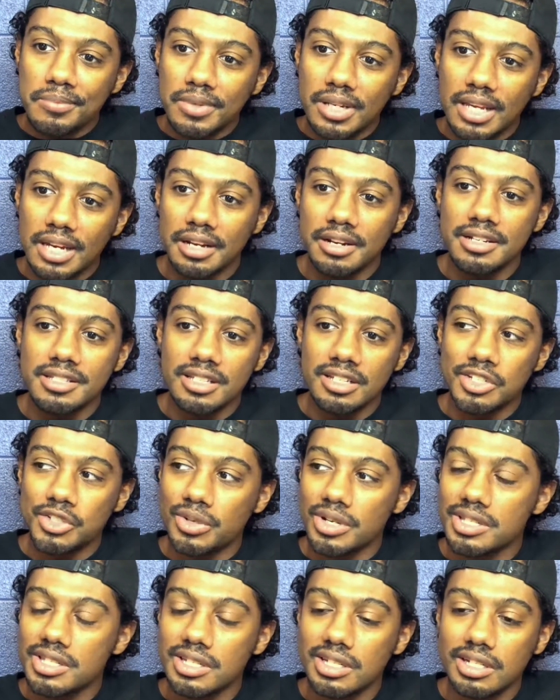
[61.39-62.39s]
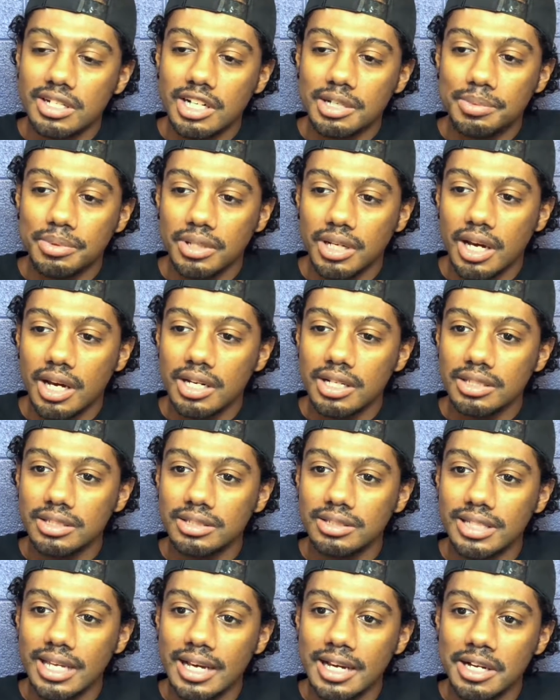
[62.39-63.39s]
Larry's undressing a couple
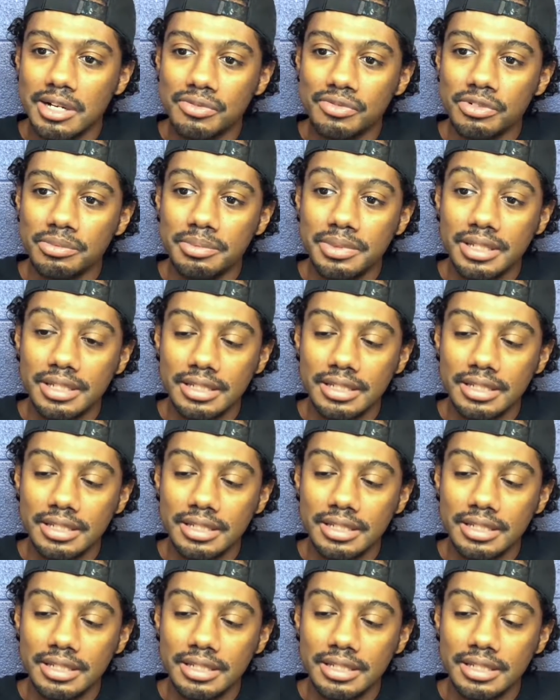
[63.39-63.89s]
lockers down from